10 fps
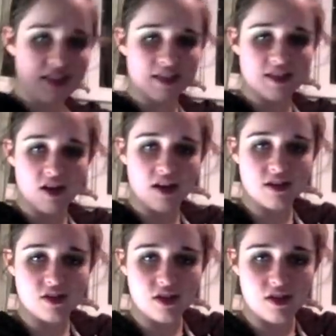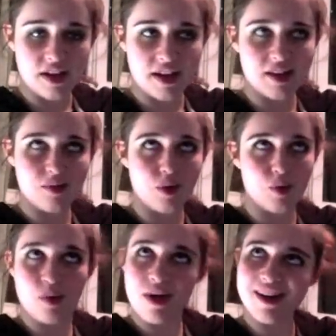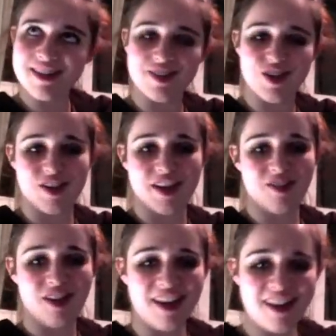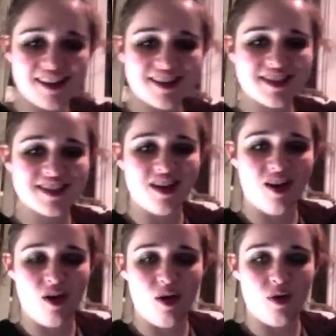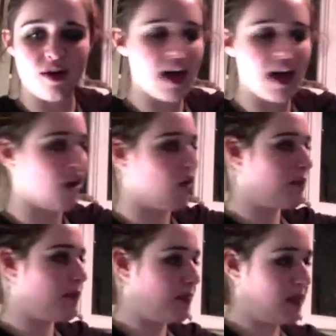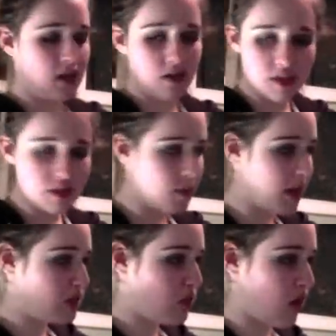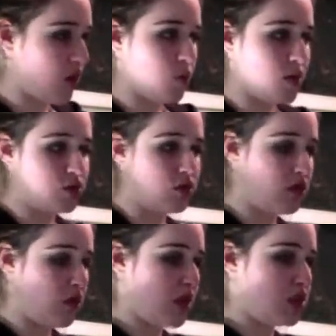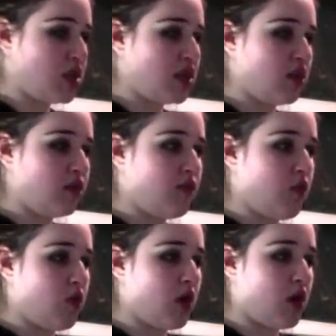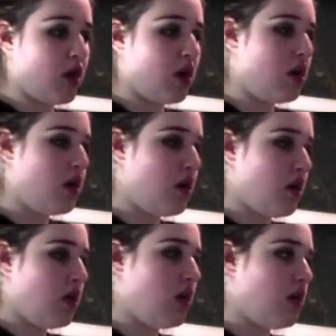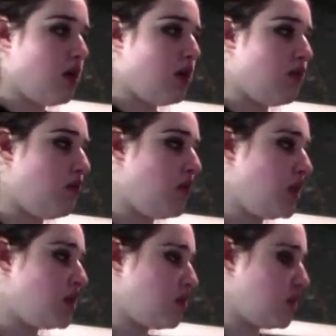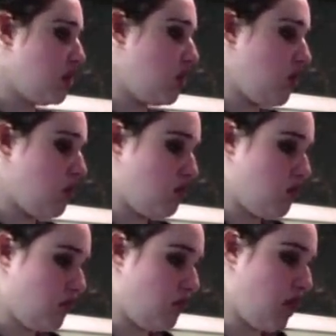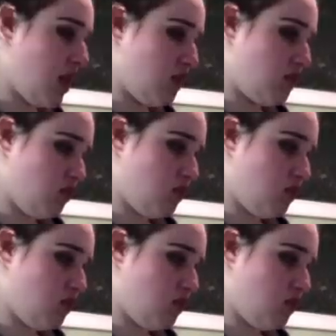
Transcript: this is starting to look like what we want it to look like, right? So now, let's go back to our original equation here for V sub 0 for V.